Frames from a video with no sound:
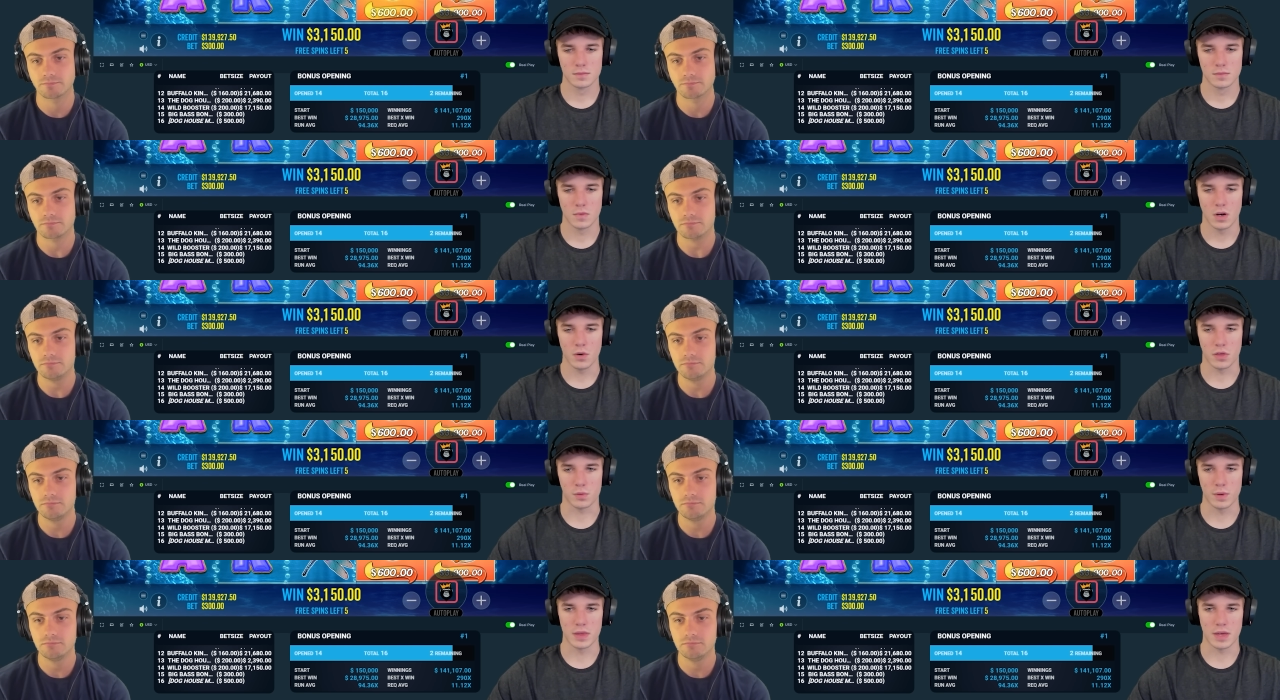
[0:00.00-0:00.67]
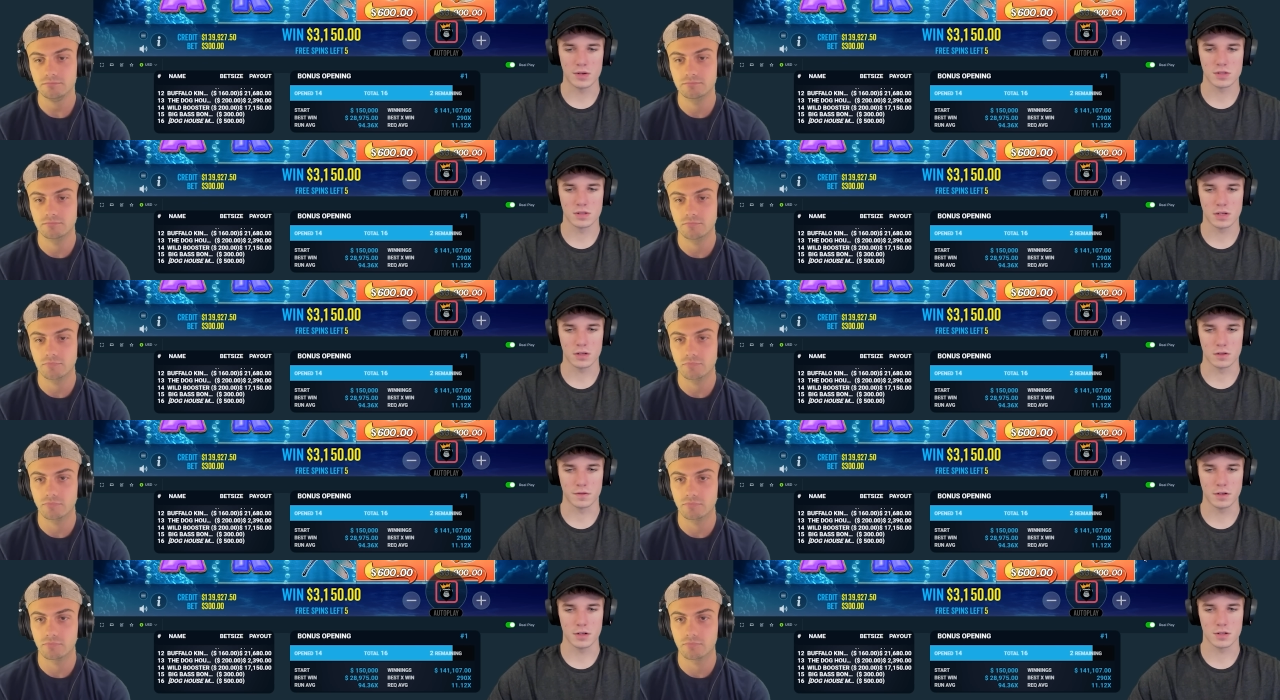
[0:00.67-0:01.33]
Speaker 1: Oh, $3,000
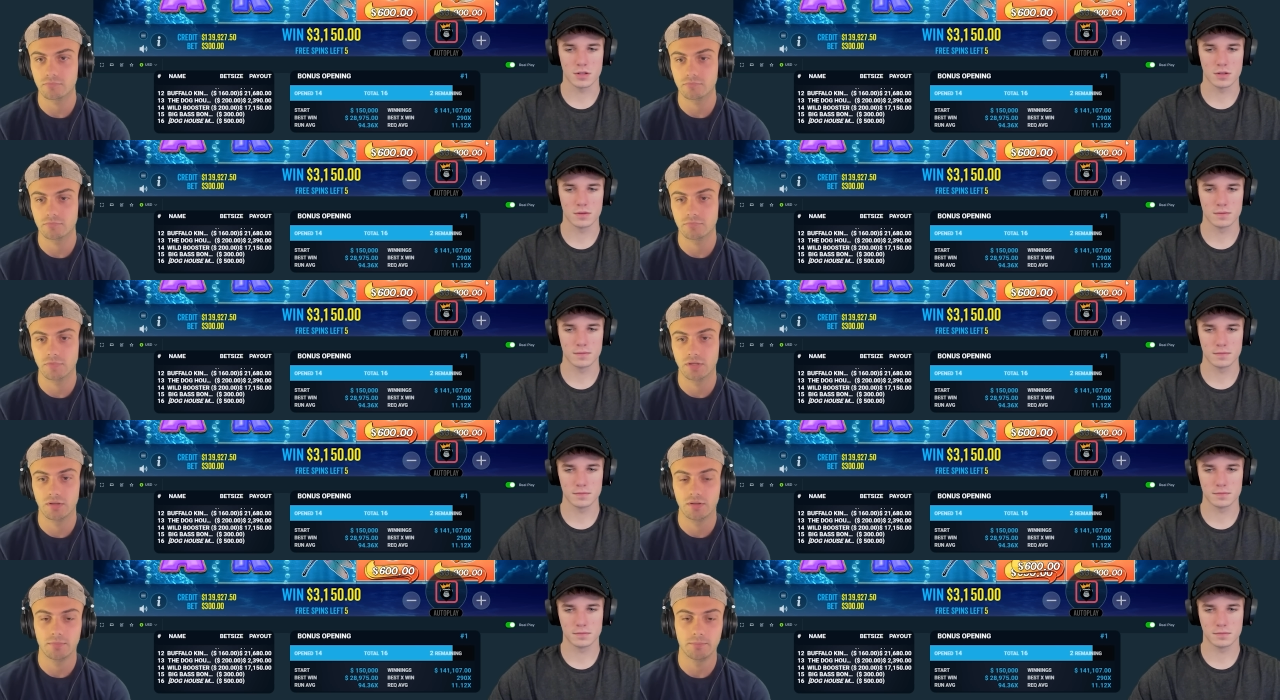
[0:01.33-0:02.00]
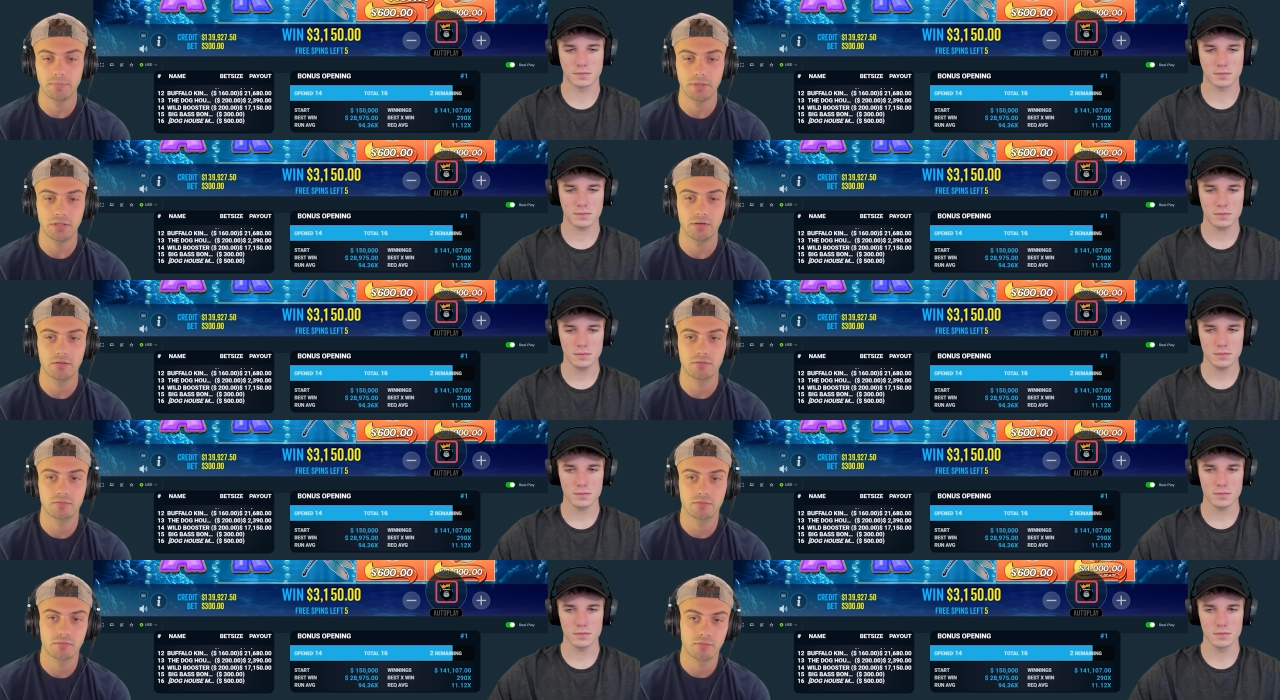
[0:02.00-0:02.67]
fish. Mid.
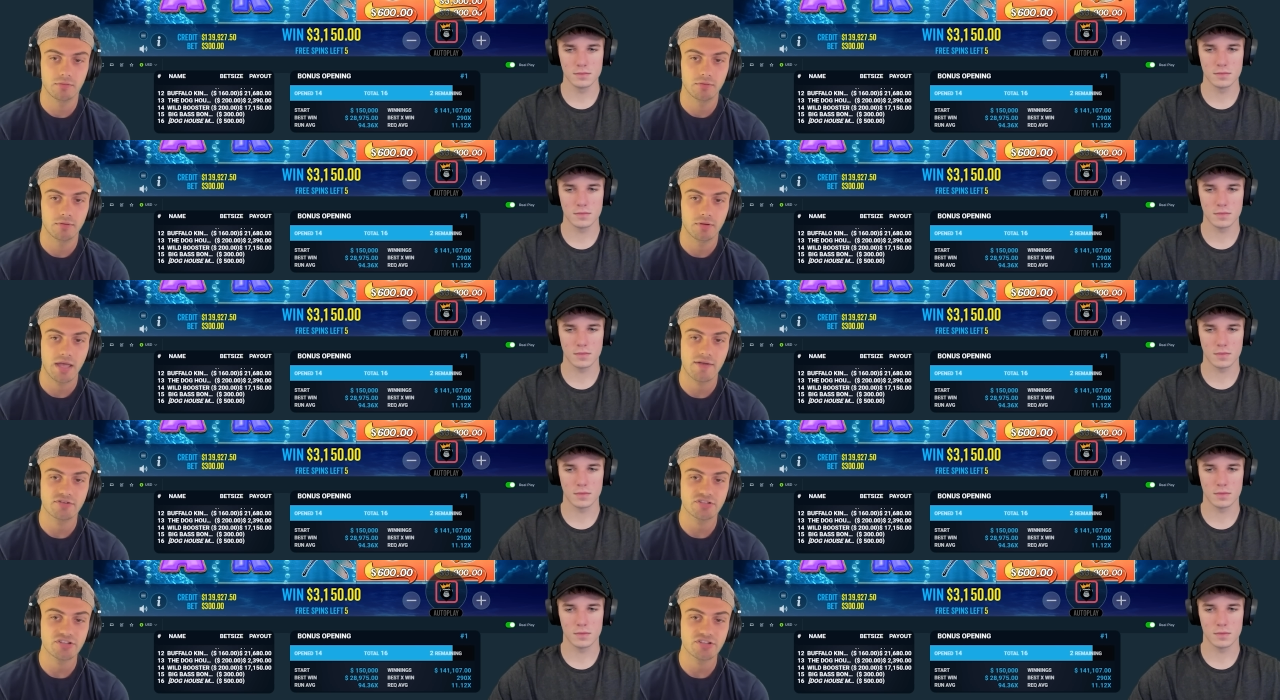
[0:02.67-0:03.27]
Ever